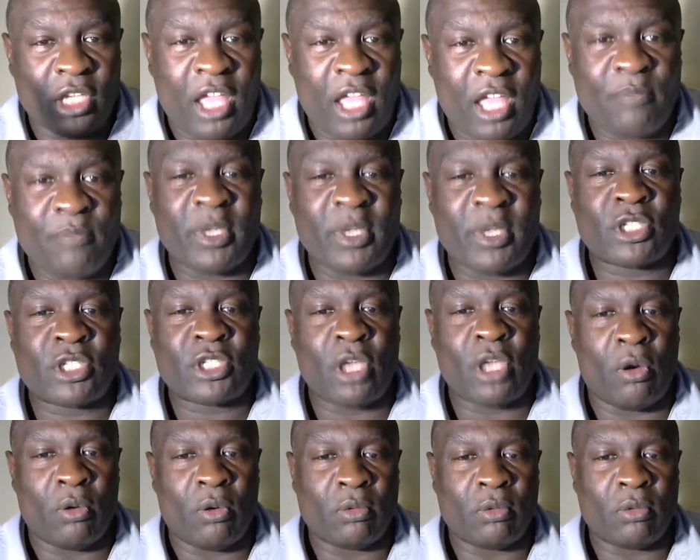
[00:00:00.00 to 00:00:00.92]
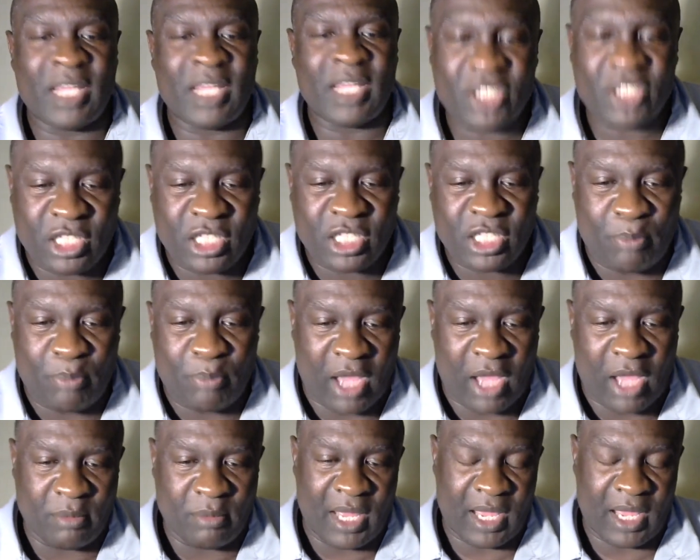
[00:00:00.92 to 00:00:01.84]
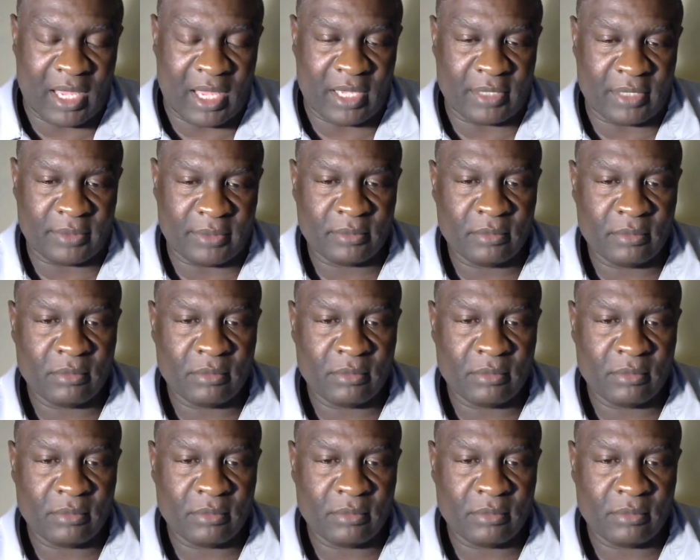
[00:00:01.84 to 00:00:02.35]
should have been told. That's just the bottom line.